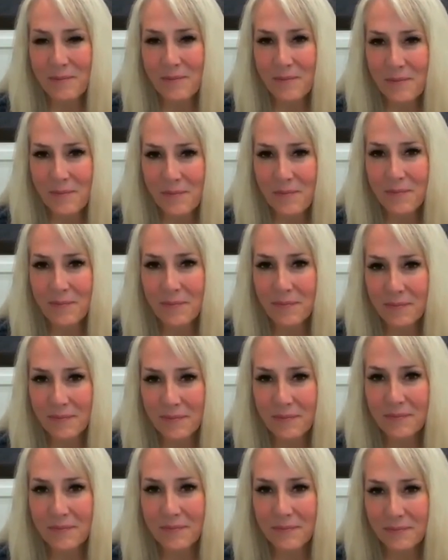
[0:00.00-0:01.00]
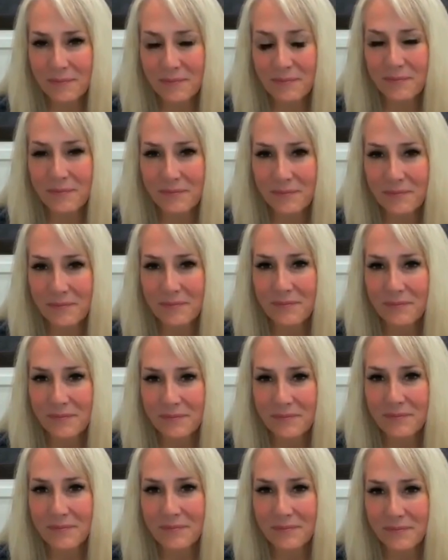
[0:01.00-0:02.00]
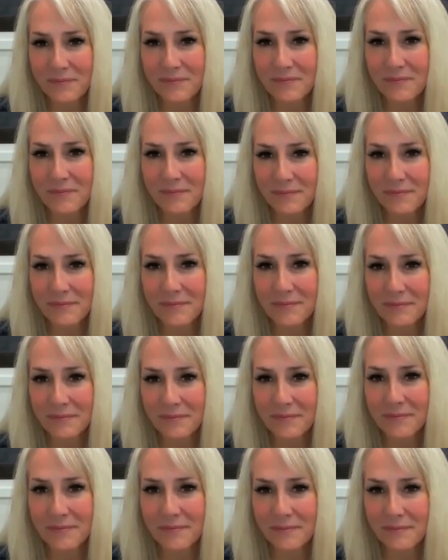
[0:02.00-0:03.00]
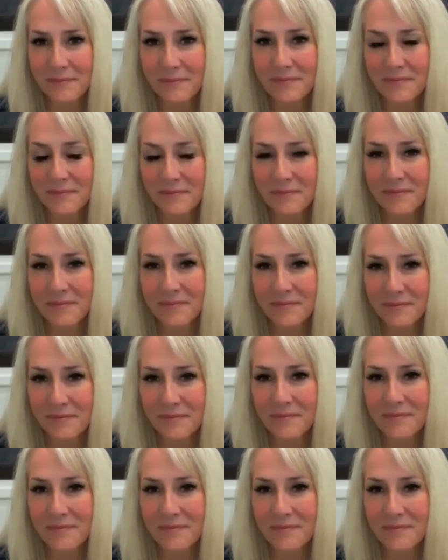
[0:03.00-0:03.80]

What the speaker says: (silent)